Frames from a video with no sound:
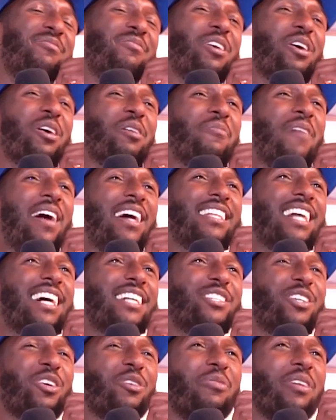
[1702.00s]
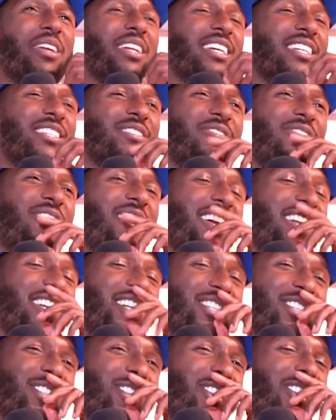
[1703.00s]
Bro, my dad told me this funny
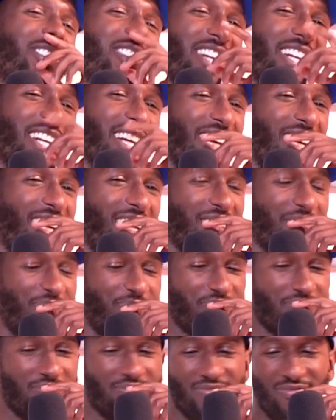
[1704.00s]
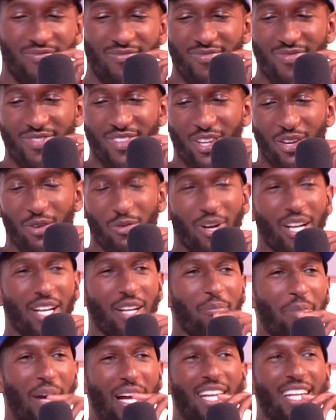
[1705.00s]
story, yeah. Where,
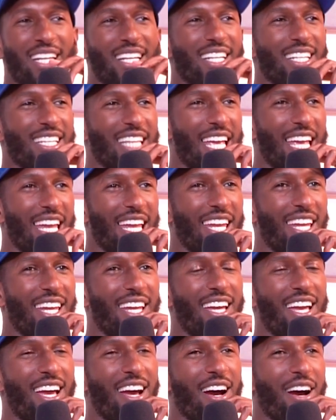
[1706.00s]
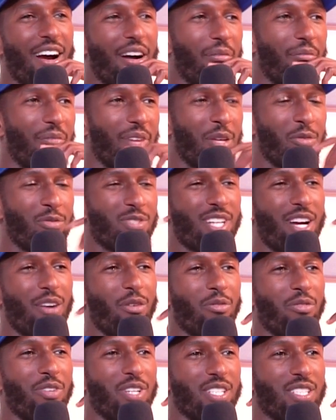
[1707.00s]
back in the day, um, he was out
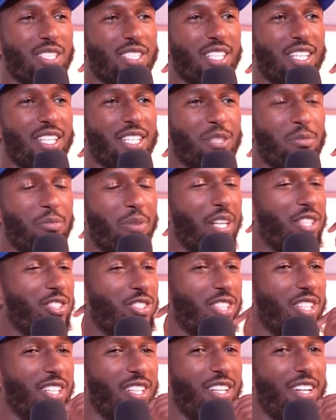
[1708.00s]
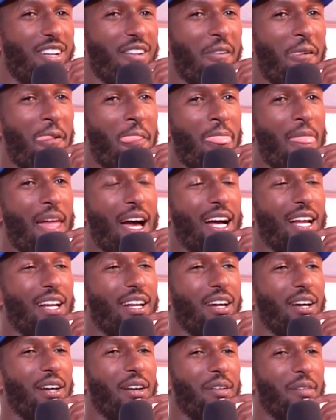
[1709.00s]
with his, his brethren, and
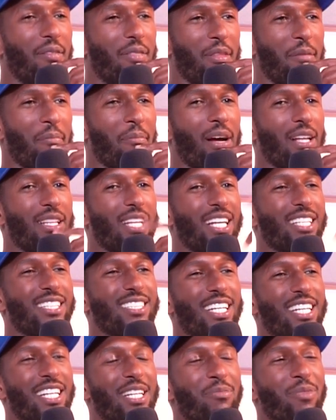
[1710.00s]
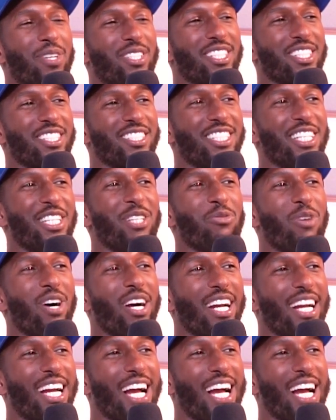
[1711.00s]
um, my dad said he must have seen one